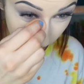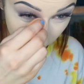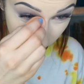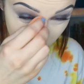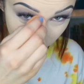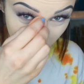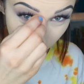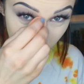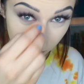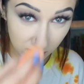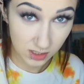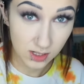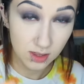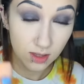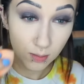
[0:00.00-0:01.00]
The other day I was
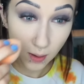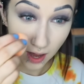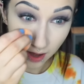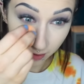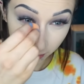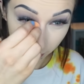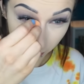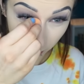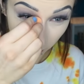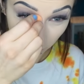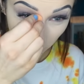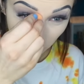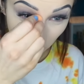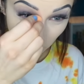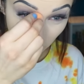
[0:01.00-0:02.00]
in the
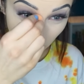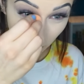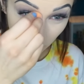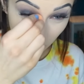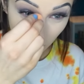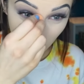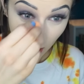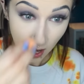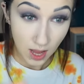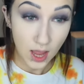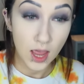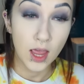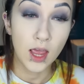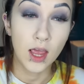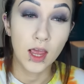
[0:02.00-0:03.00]
bathroom
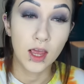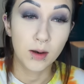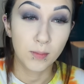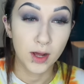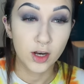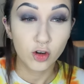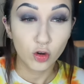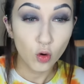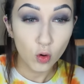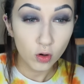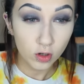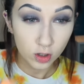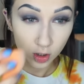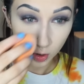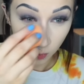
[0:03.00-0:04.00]
and my inner
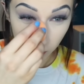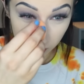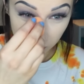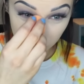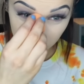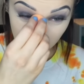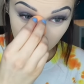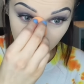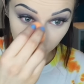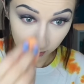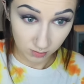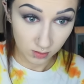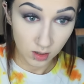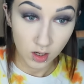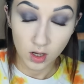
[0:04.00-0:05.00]
corner was
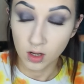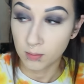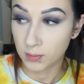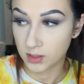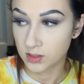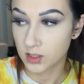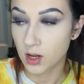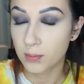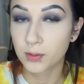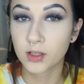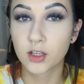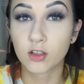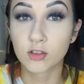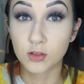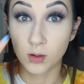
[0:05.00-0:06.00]
looking messed up a
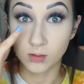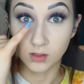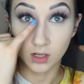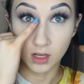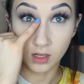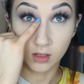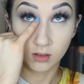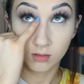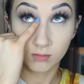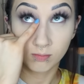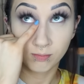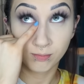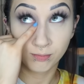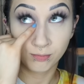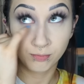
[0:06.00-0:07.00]
little. So I was like,
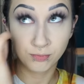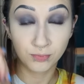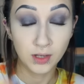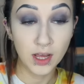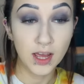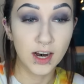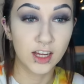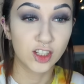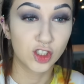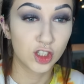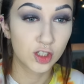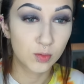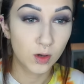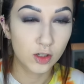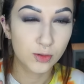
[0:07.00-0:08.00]
and I
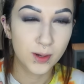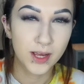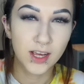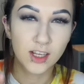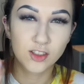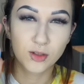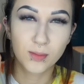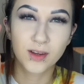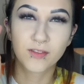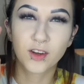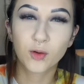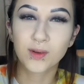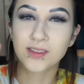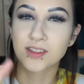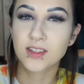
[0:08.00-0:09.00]
just washed my hands, so my
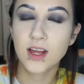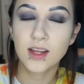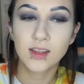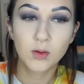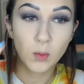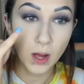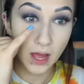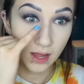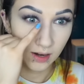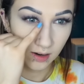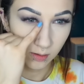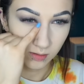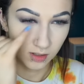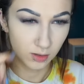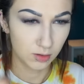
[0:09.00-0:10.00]
finger was slightly wet. And
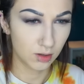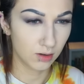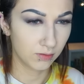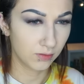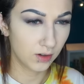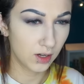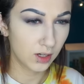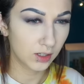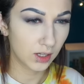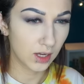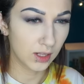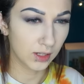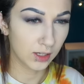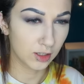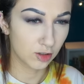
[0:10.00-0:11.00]
I was like, the fuck?
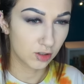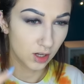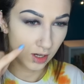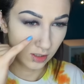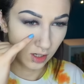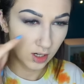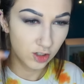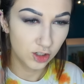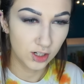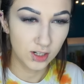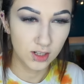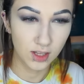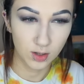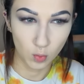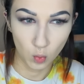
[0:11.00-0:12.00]
And like, I touched it
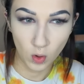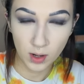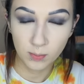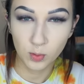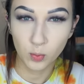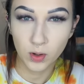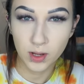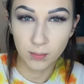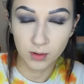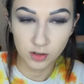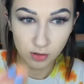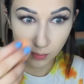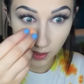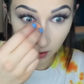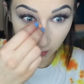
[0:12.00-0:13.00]
and like wiped away a
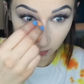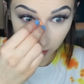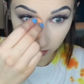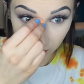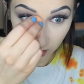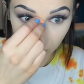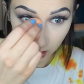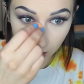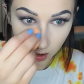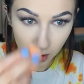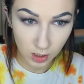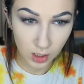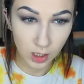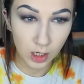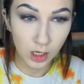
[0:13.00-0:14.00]
bunch of makeup. And I was like,
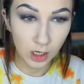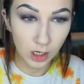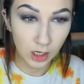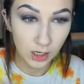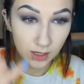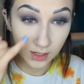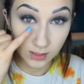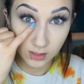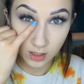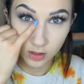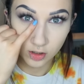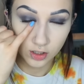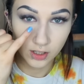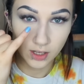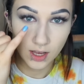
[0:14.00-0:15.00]
and I
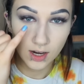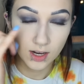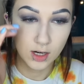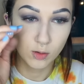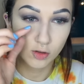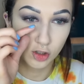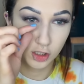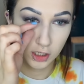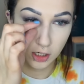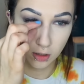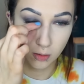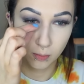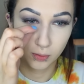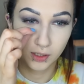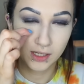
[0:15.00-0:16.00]
touched it again. And it was just like a
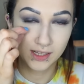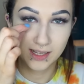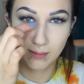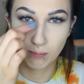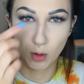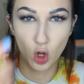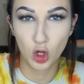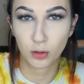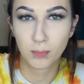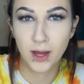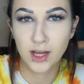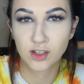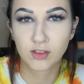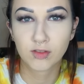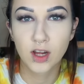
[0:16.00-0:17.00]
completely bald
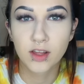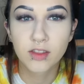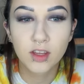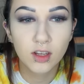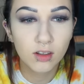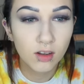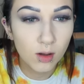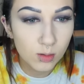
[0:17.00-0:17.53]
patch of nothing.